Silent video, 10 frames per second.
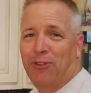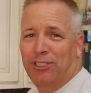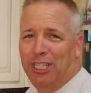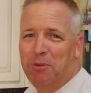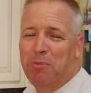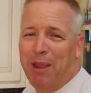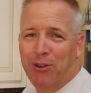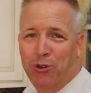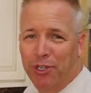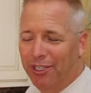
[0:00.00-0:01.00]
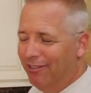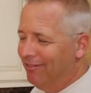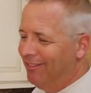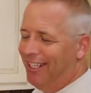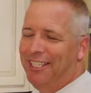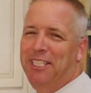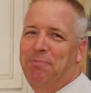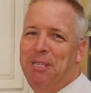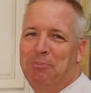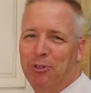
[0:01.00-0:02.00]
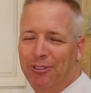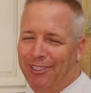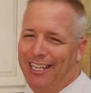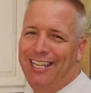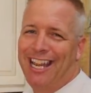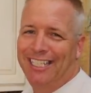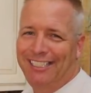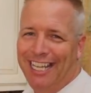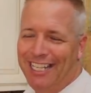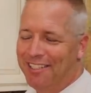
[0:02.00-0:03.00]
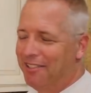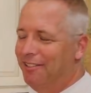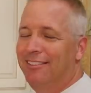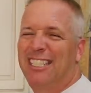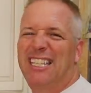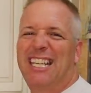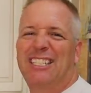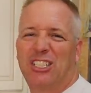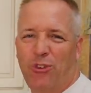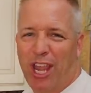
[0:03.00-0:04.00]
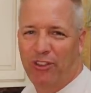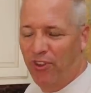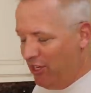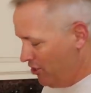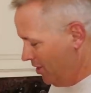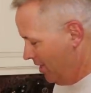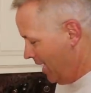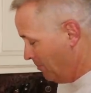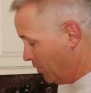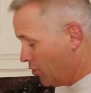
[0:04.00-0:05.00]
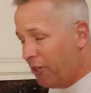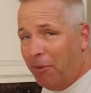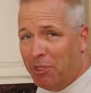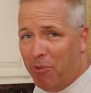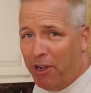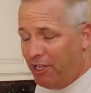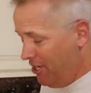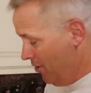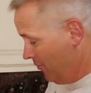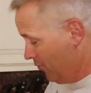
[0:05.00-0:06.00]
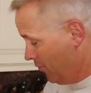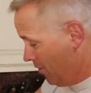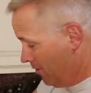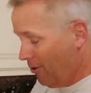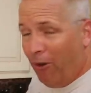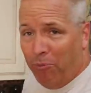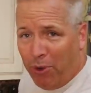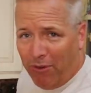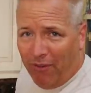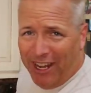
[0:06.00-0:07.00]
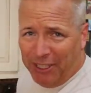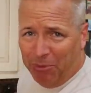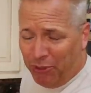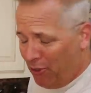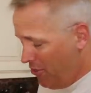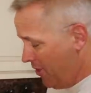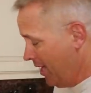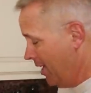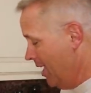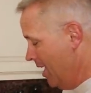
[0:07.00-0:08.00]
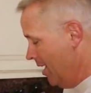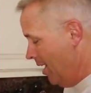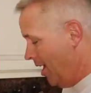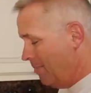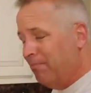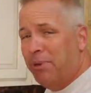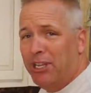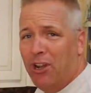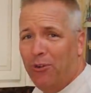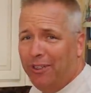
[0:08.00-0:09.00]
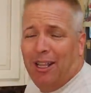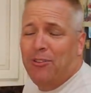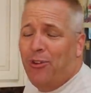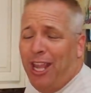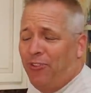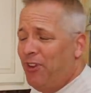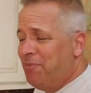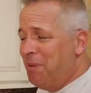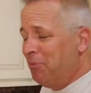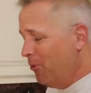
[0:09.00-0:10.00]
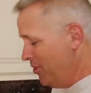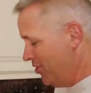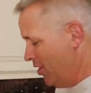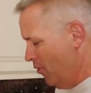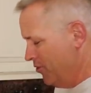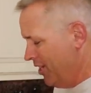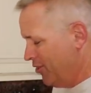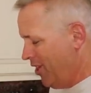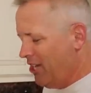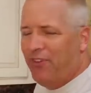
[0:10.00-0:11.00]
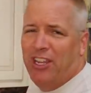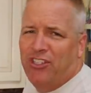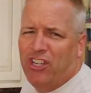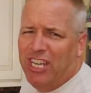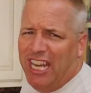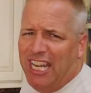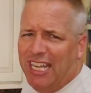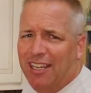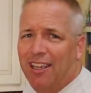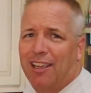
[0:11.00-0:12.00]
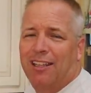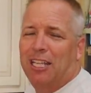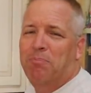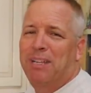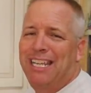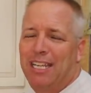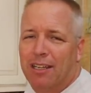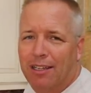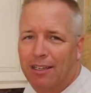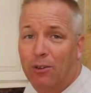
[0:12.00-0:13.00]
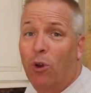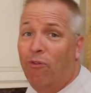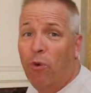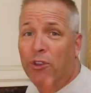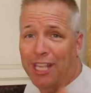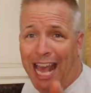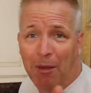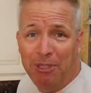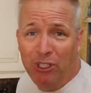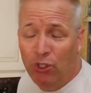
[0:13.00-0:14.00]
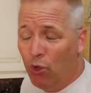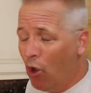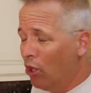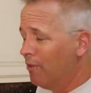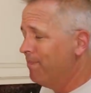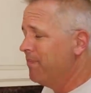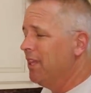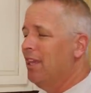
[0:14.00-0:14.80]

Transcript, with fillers: The first thing about barracuda, at least people in the United States, they think it's a trash fish. I'm just cutting up some onion here for our part of our vegetables and our thing. But you know, trash fish, people always say, oh, is that a trash fish? Can you eat it? Like bonita or false albies, you call them.